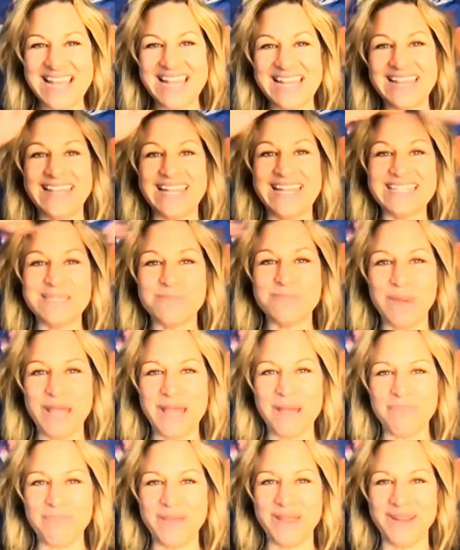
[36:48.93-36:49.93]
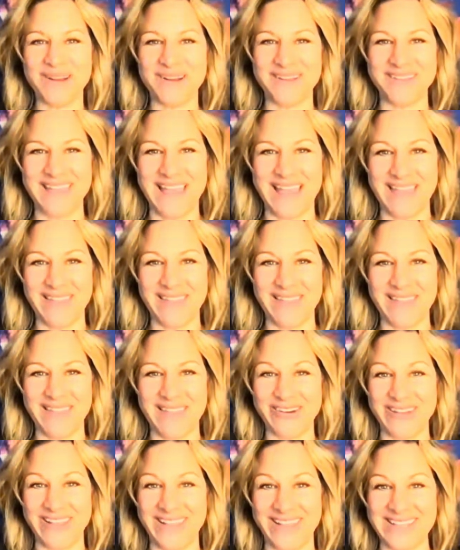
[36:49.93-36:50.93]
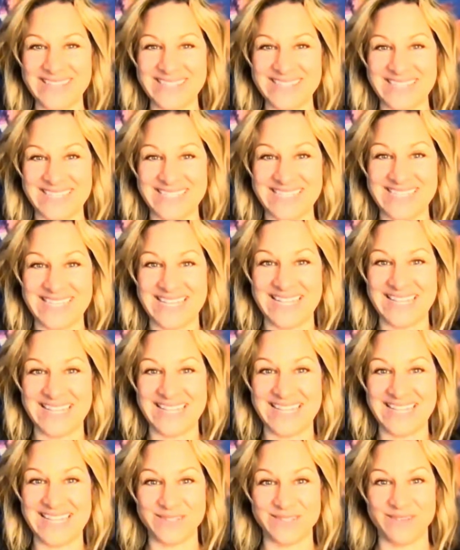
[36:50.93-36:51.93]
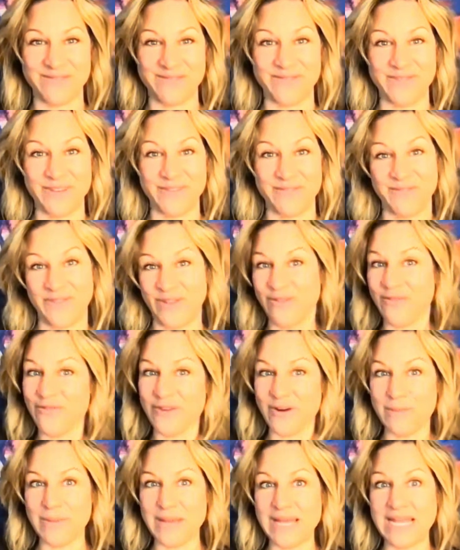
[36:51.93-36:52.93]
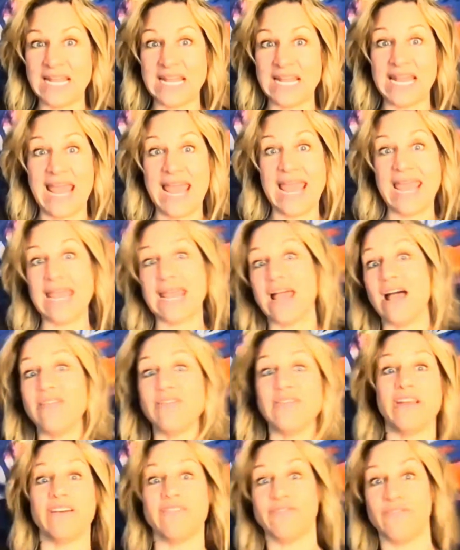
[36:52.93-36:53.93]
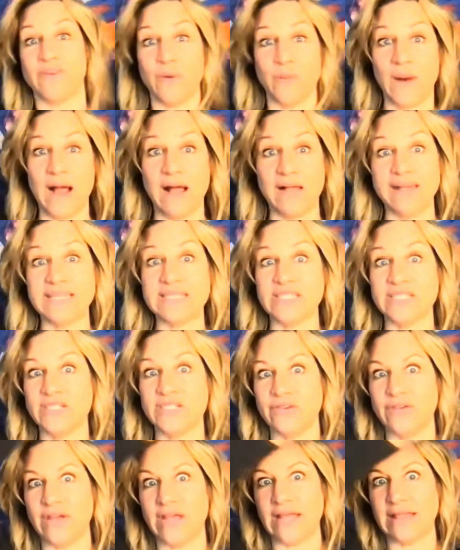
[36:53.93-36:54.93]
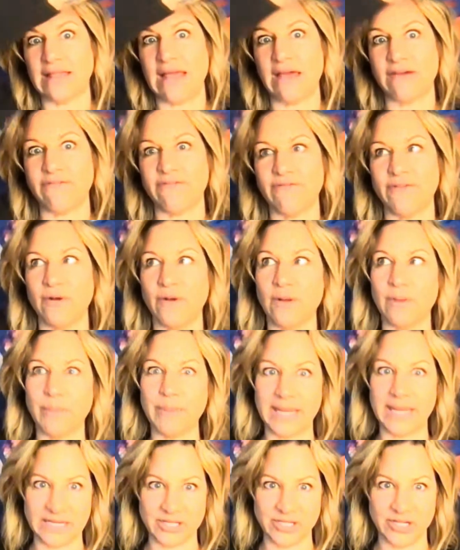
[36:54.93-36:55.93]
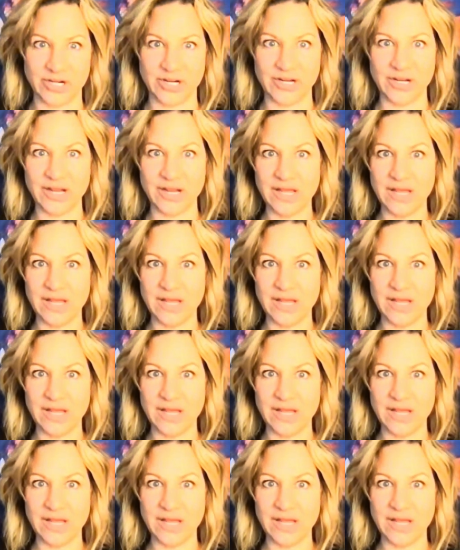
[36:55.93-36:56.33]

Let's be up here in that 30, 60,000 foot view for a bit and hang out there for a while until you get that full picture.